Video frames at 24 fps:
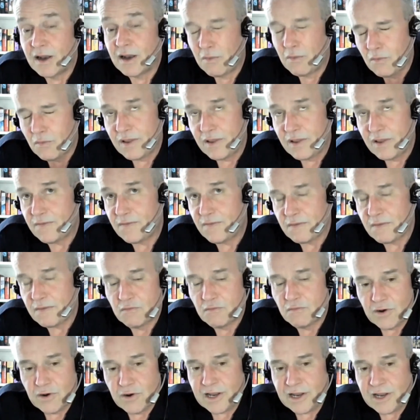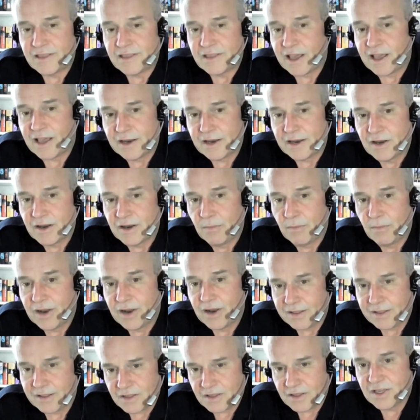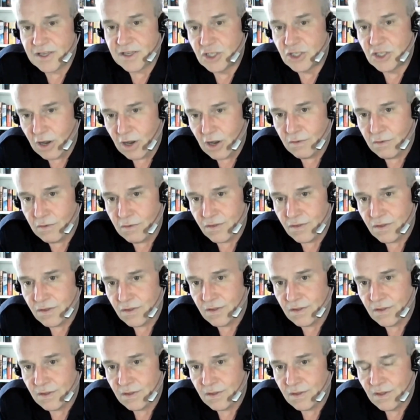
You know, we've really tightened up on our decision logs.